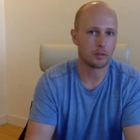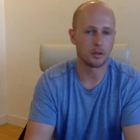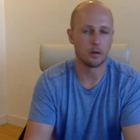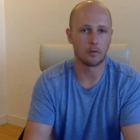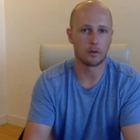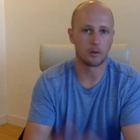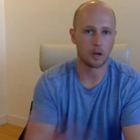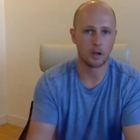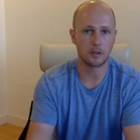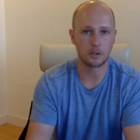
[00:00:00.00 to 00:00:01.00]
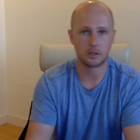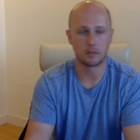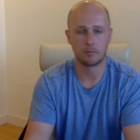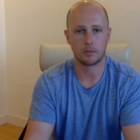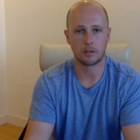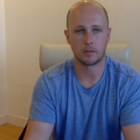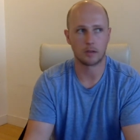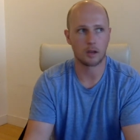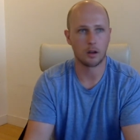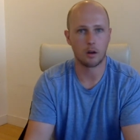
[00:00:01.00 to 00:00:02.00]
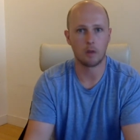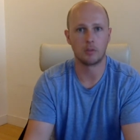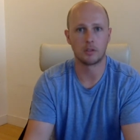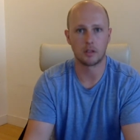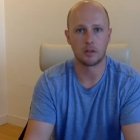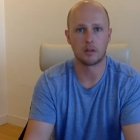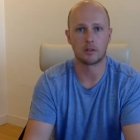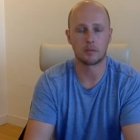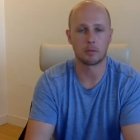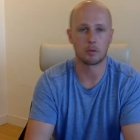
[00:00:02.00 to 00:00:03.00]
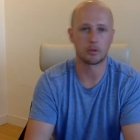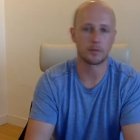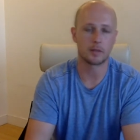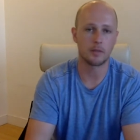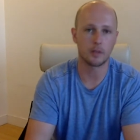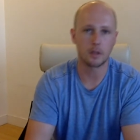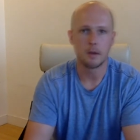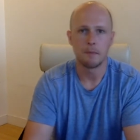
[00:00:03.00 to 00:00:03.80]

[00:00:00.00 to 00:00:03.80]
So for us, just to kind of hone this in on something more specific,